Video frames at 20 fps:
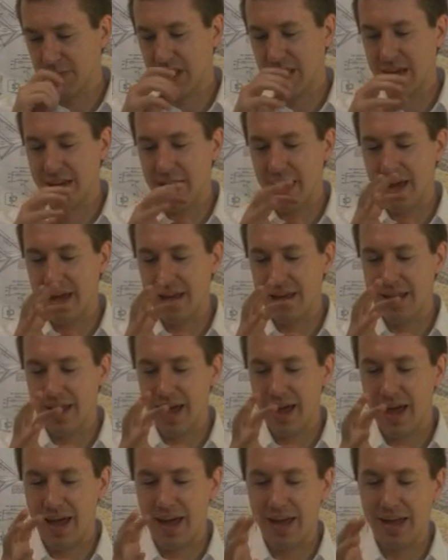
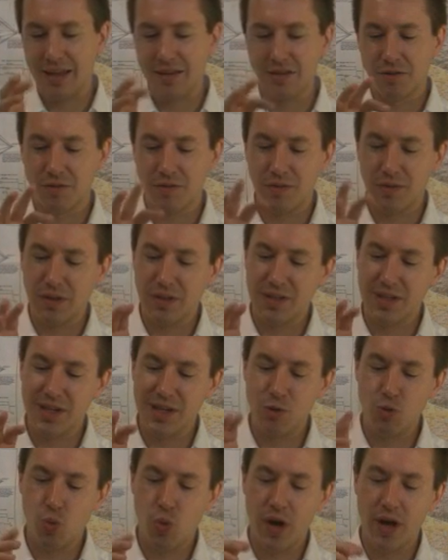It
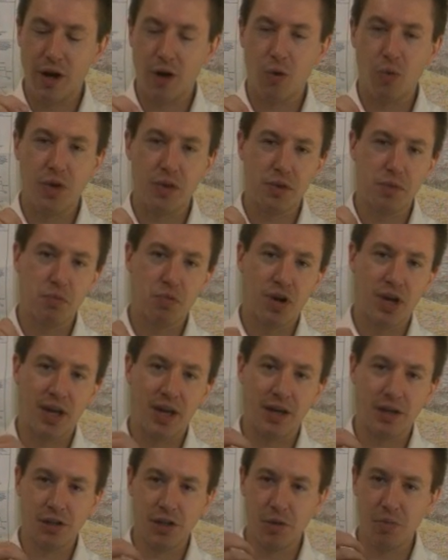did well with
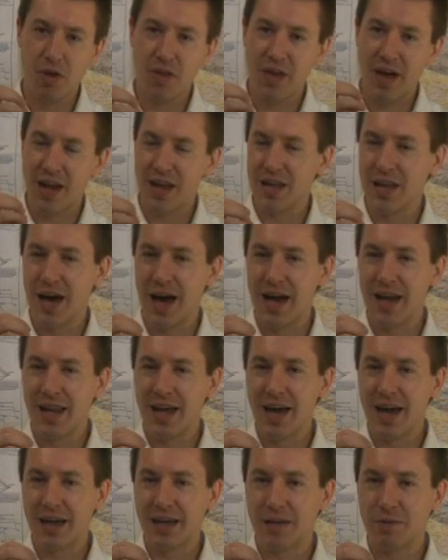bringing a little bit of that
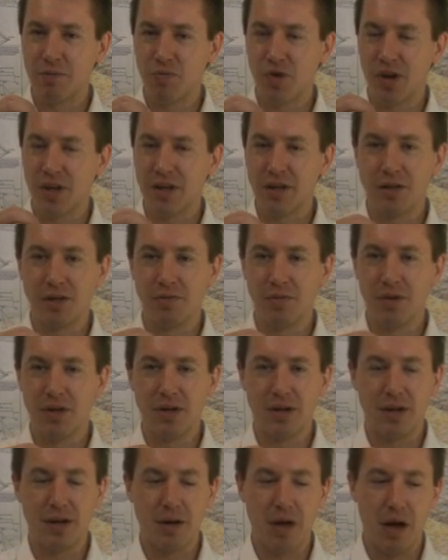lilac and bringing a little bit
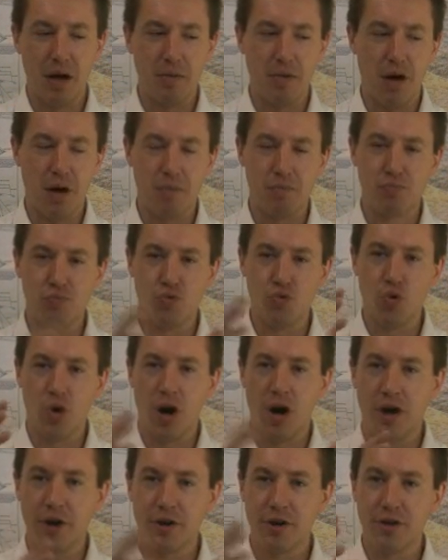a
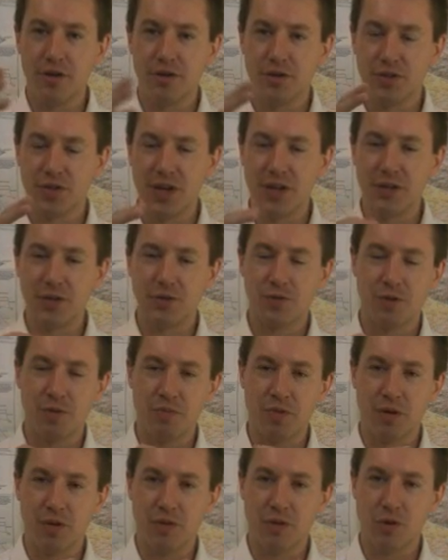broader sense
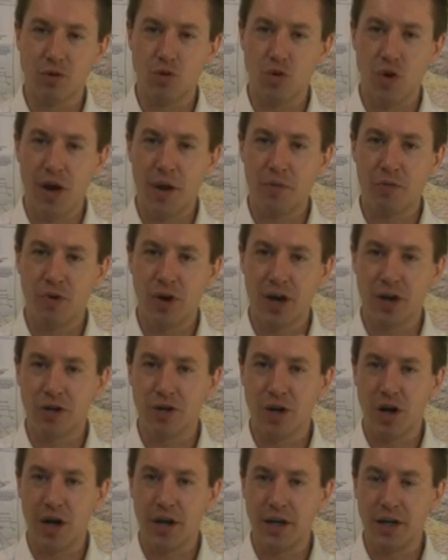from the graham
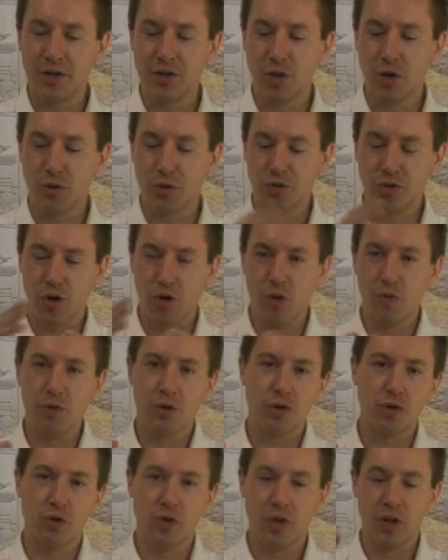cracker honey toast
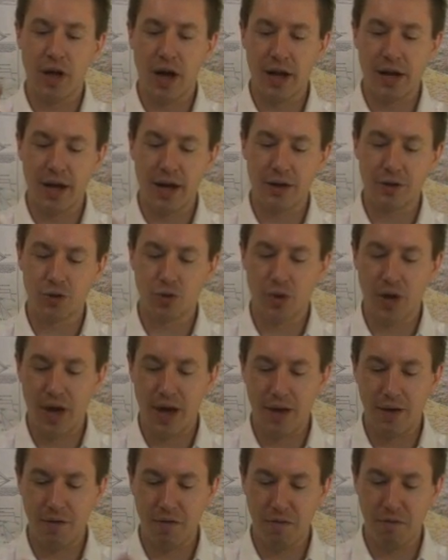over to the lilac. So it
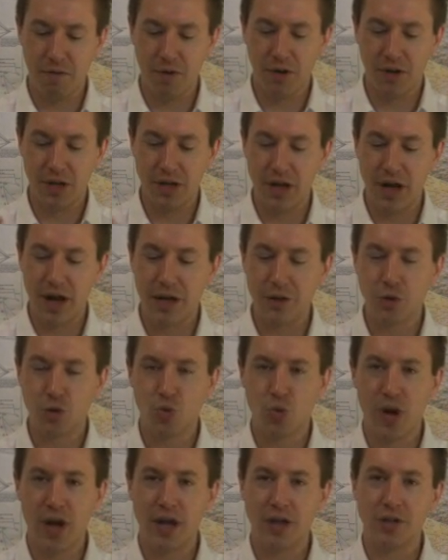had a fairly nice
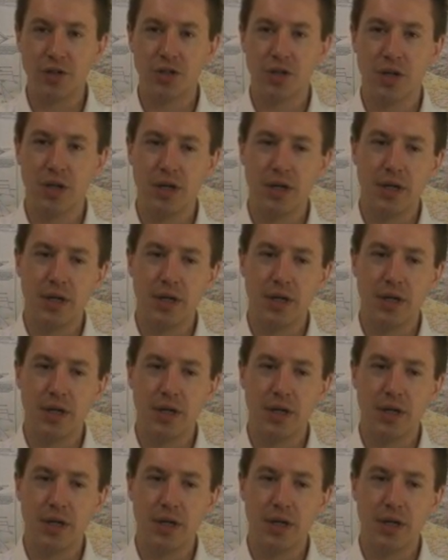range.